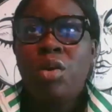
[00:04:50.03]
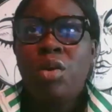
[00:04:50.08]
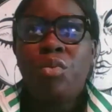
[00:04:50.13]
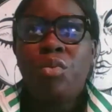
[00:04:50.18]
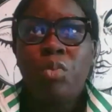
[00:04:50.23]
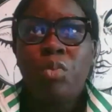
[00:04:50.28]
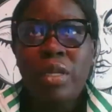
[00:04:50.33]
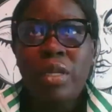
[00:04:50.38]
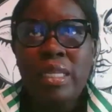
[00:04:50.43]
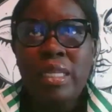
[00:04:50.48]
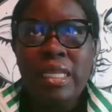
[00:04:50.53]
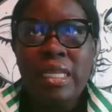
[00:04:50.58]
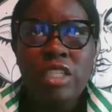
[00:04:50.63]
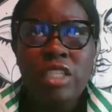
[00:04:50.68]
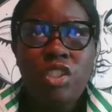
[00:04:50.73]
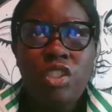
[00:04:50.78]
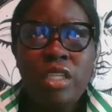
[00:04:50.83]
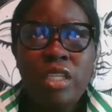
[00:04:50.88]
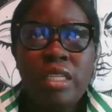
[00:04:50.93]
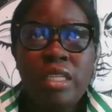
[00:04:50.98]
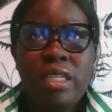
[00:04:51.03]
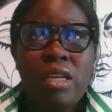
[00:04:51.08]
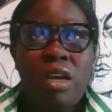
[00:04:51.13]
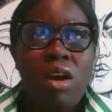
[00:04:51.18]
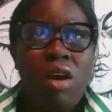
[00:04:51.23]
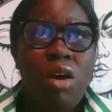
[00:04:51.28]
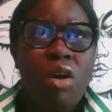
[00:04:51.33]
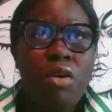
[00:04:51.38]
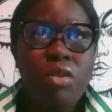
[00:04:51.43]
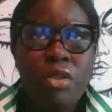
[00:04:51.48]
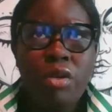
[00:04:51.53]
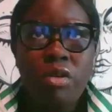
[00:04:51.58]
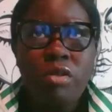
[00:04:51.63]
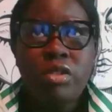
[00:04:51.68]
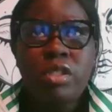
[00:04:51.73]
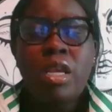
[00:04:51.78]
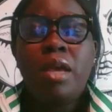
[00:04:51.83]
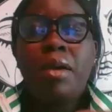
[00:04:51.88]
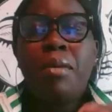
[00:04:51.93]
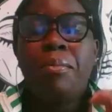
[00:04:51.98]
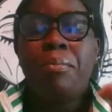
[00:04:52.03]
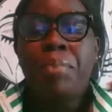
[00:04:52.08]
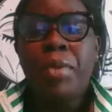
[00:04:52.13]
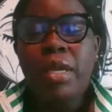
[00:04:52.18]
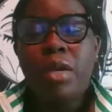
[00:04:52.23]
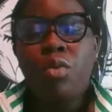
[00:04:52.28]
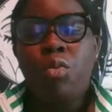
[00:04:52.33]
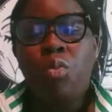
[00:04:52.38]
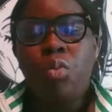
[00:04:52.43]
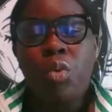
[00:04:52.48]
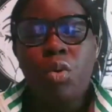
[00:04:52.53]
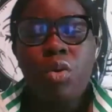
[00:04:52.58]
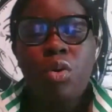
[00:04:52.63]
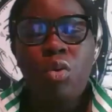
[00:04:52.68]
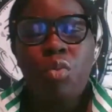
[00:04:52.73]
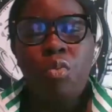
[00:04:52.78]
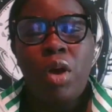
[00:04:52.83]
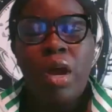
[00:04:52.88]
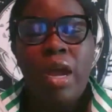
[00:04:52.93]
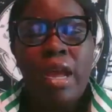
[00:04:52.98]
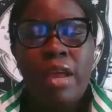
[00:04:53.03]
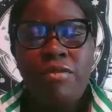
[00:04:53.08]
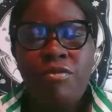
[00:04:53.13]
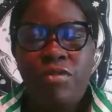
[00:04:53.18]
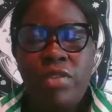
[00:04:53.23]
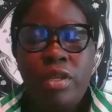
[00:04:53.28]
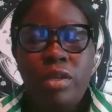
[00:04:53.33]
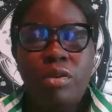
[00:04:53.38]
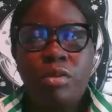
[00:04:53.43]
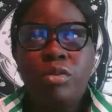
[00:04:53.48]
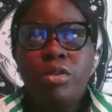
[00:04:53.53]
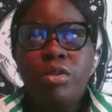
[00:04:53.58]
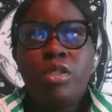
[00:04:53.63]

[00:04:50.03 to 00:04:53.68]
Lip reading: religion, all those big worldwide views.